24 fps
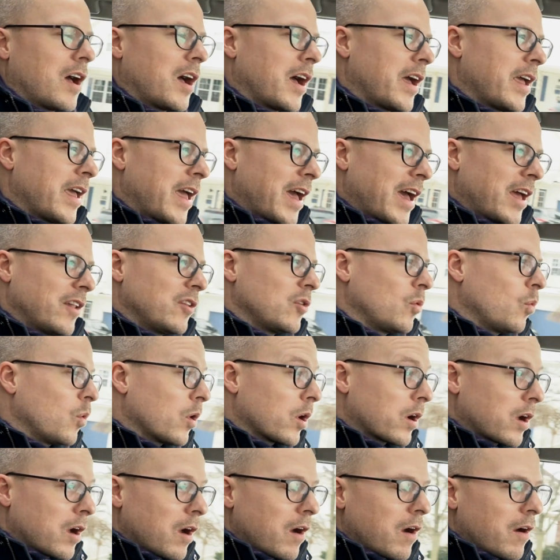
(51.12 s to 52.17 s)
I had to
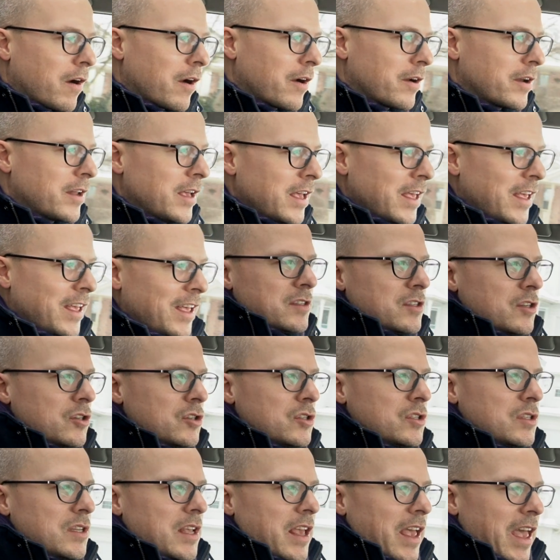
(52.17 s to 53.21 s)
work hard.
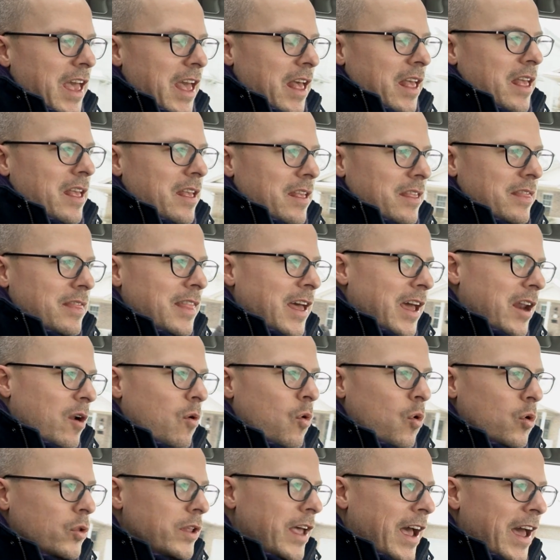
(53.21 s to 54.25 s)
There's that
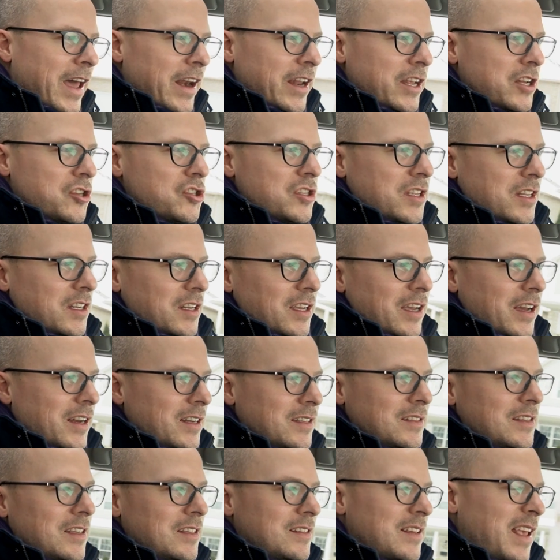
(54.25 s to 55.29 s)
old adage that kind
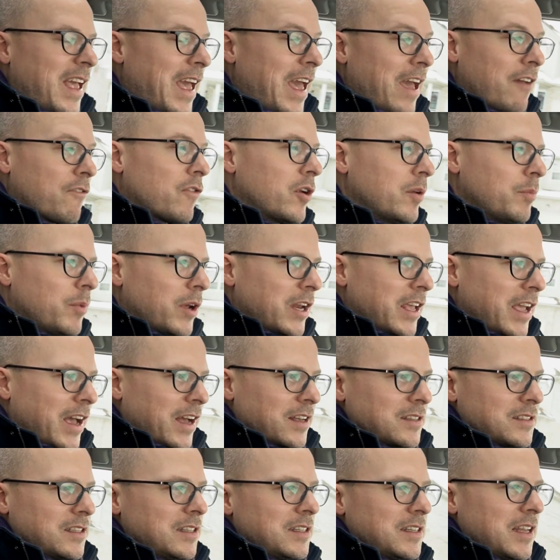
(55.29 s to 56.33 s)
of says everybody
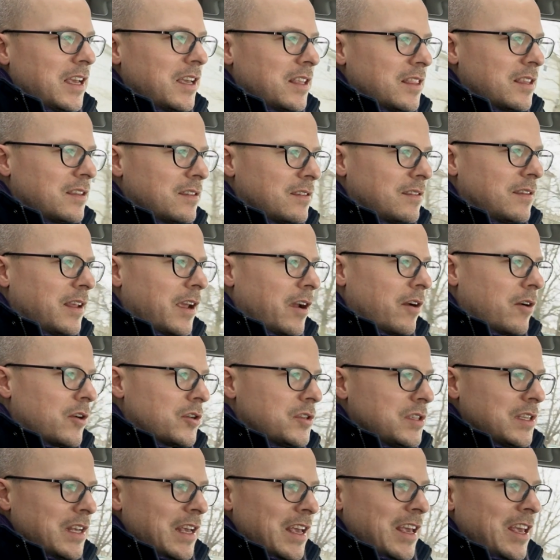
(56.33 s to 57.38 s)
has to take the
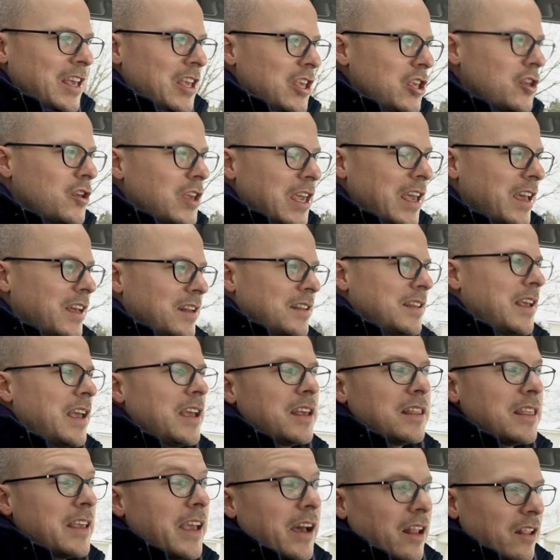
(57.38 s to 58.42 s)
stairs. You can't
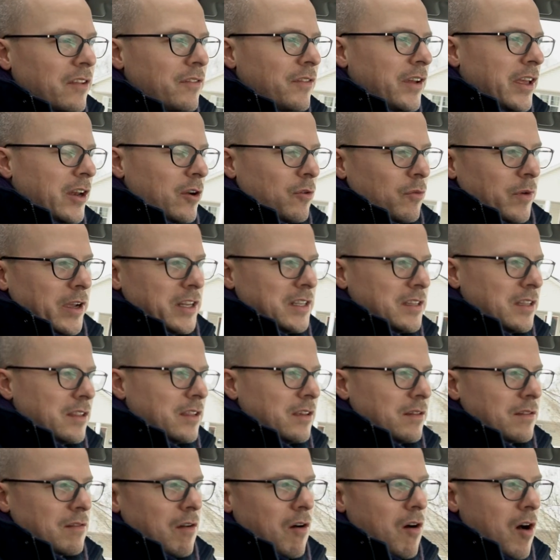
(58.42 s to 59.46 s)
take the elevator right to
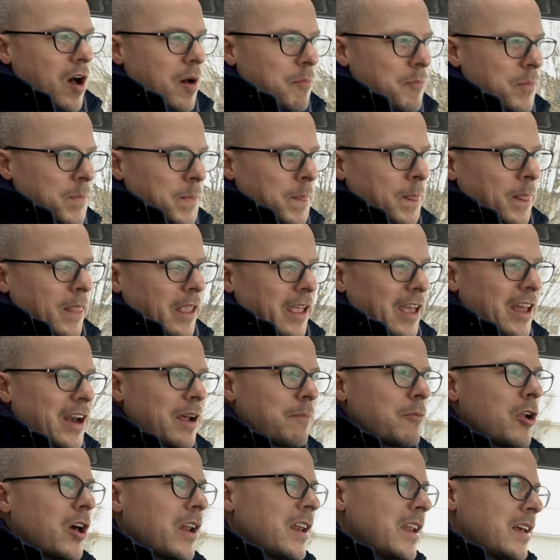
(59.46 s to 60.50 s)
the top. And
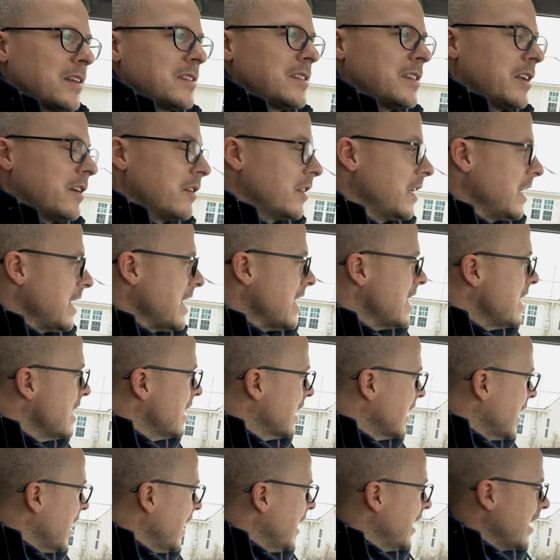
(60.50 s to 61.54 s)
I'm not necessarily
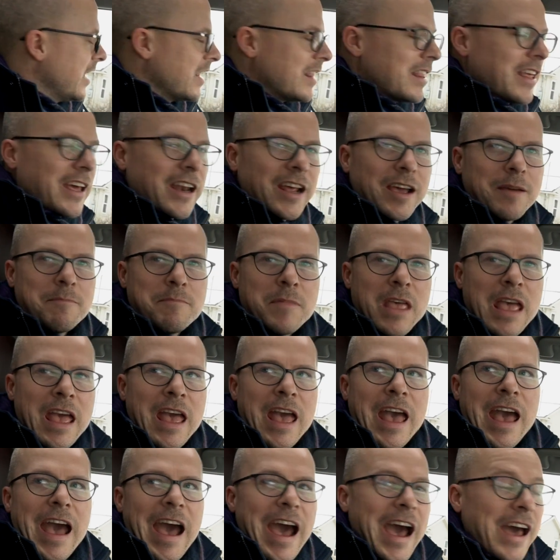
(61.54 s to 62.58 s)
indicating that I'm
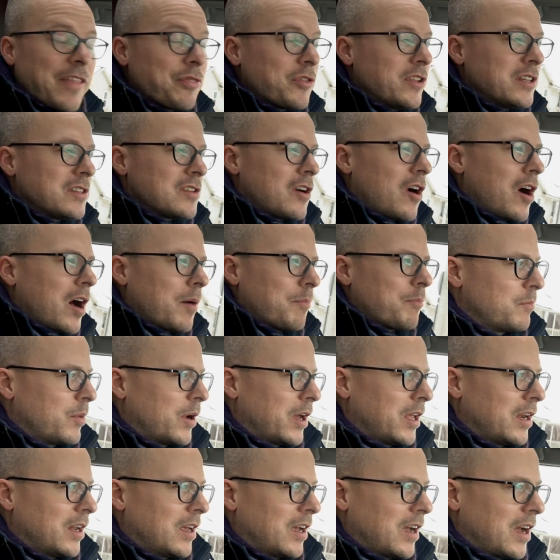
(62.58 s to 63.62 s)
at the top,
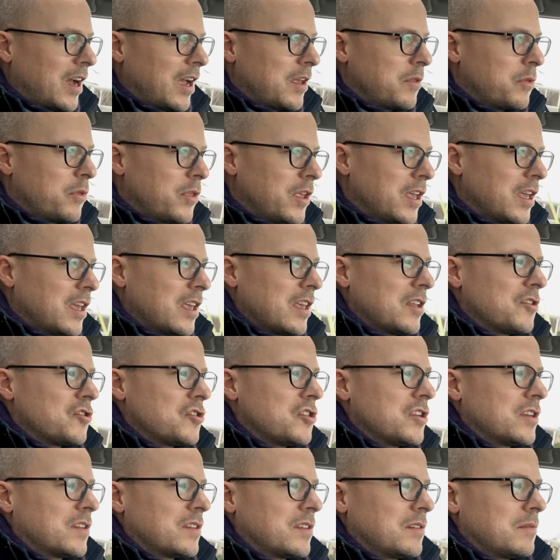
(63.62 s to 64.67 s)
but I think it
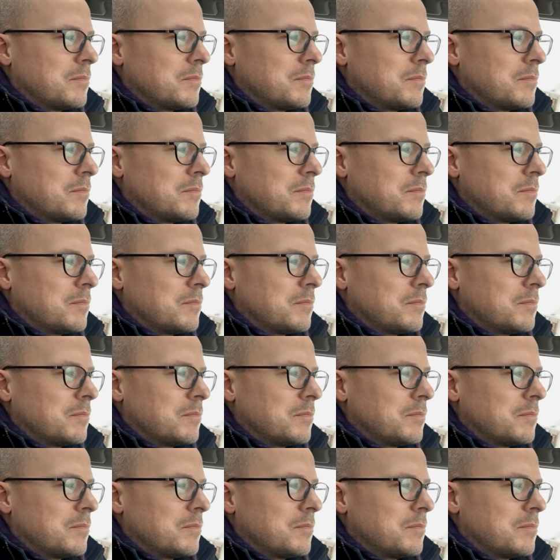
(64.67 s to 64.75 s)
just